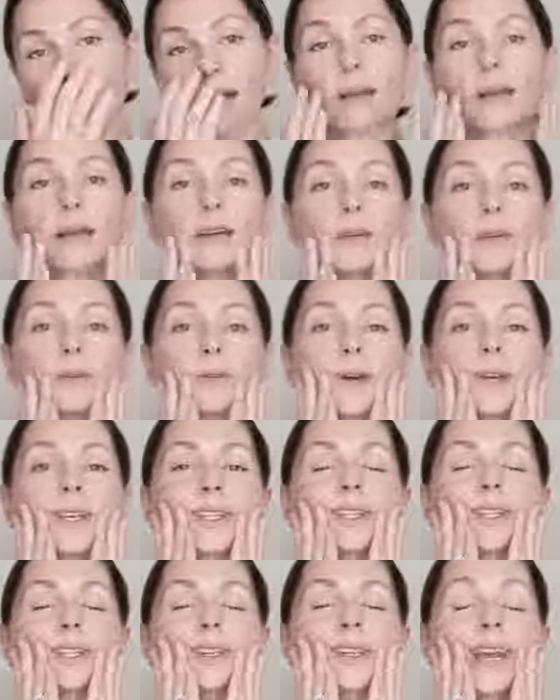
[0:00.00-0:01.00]
And I'd
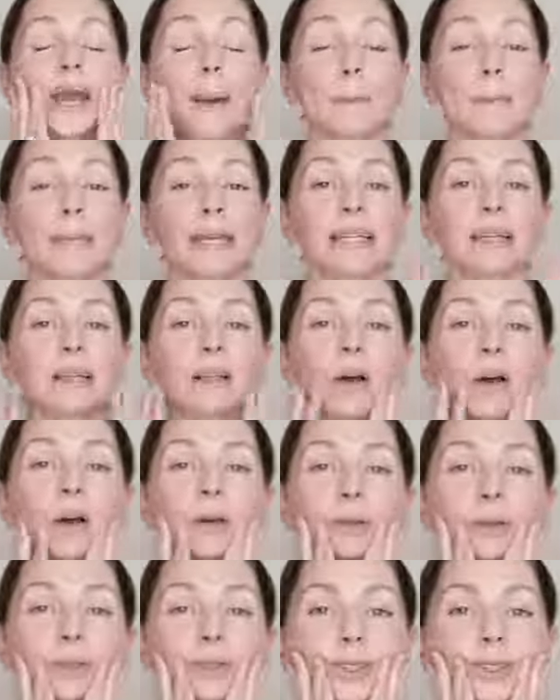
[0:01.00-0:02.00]
always do that middle
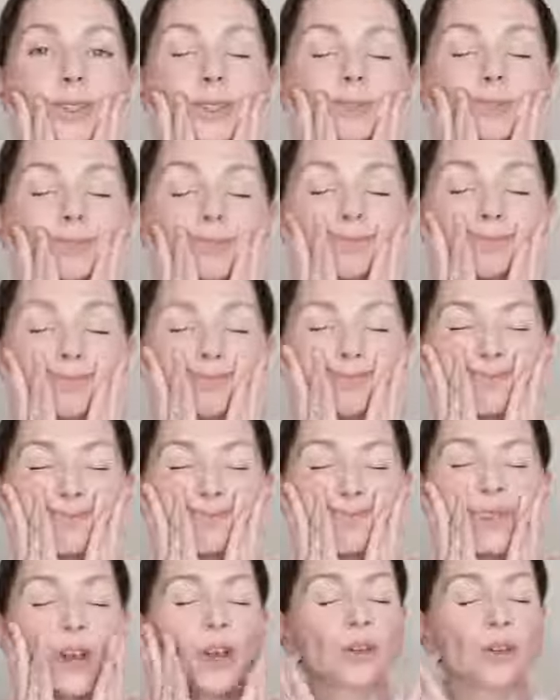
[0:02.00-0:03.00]
hold,
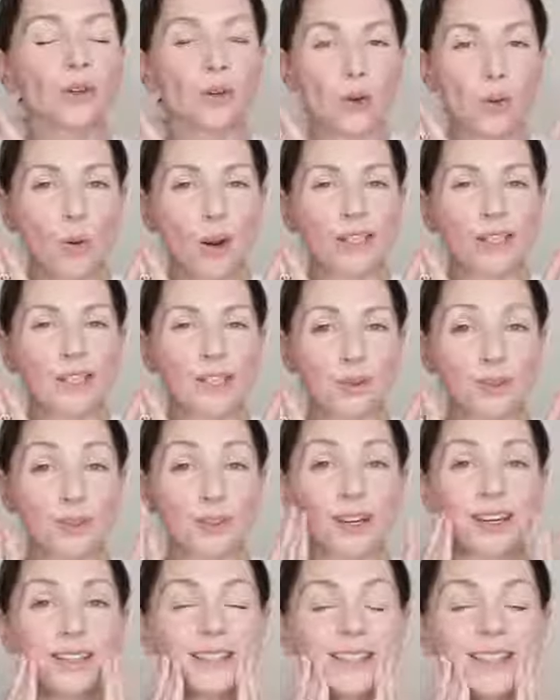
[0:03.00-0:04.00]
not quite so
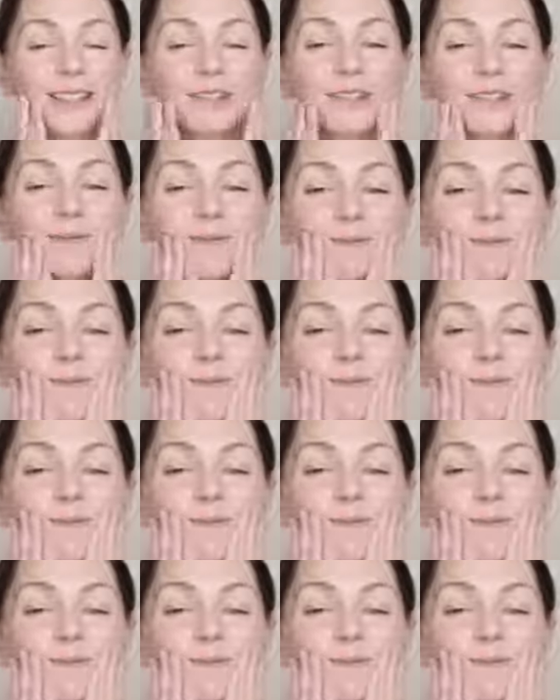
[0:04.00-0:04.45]
attractive.